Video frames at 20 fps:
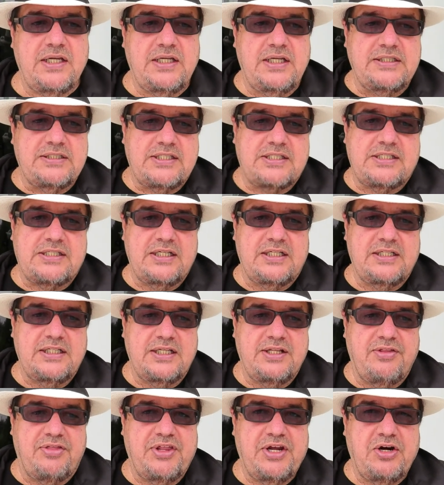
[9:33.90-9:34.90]
it's,
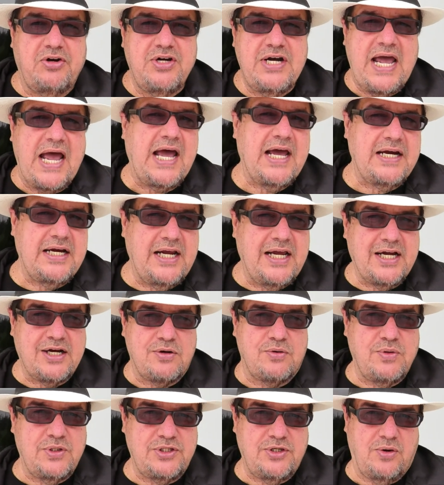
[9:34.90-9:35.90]
they're not
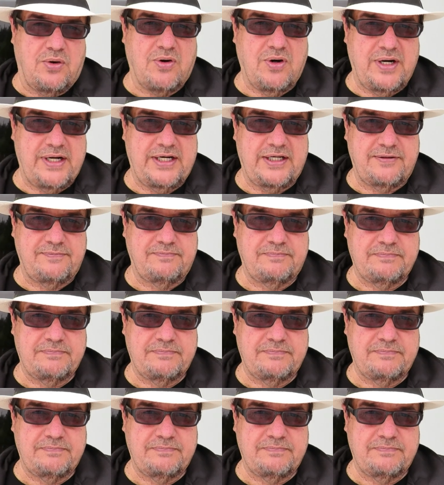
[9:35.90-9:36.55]
Ecuadorian.